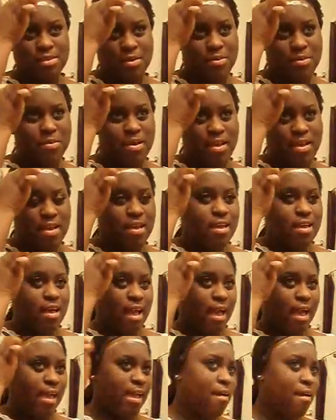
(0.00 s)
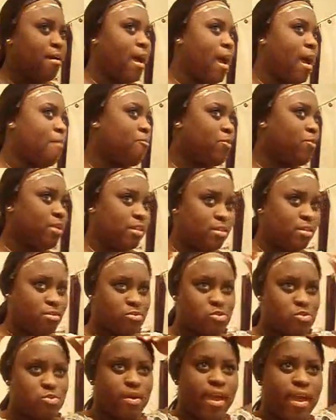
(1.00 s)
so have, I'm one of
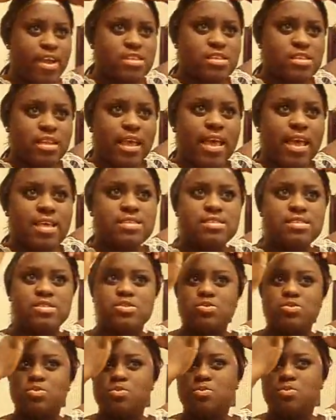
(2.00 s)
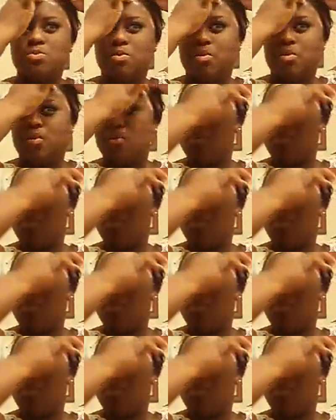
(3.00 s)
those who actually has to